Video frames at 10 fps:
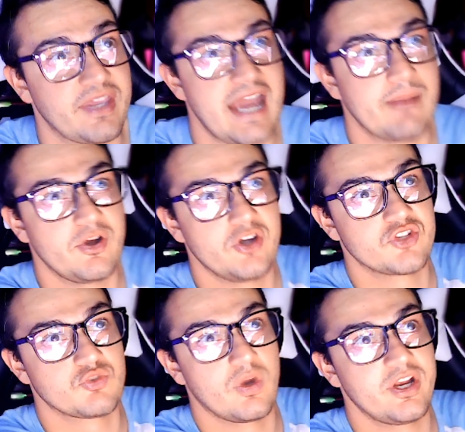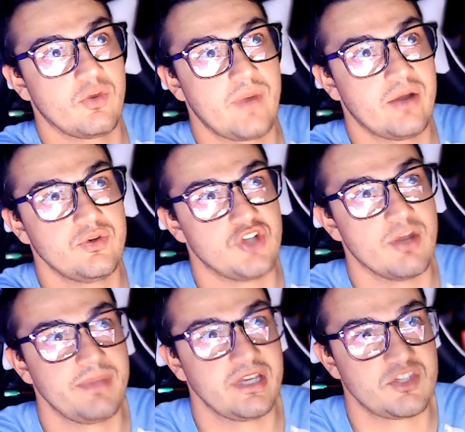the camera, you're just running around,
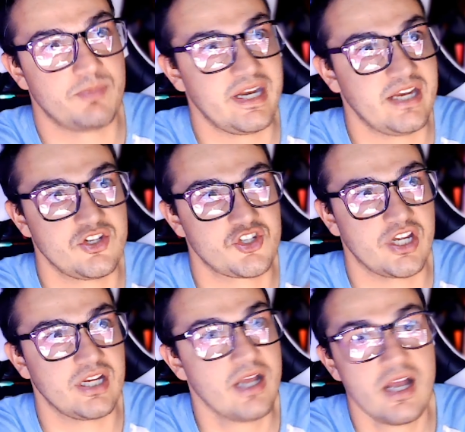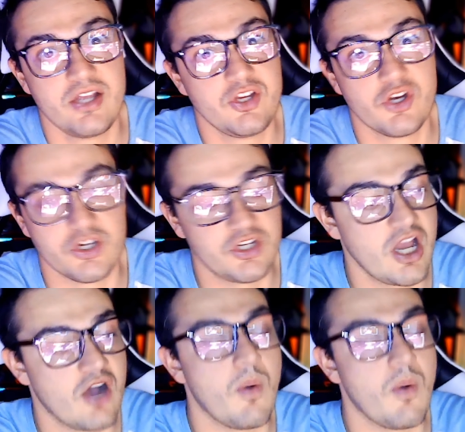jumping, spinning and shit, you're good to go.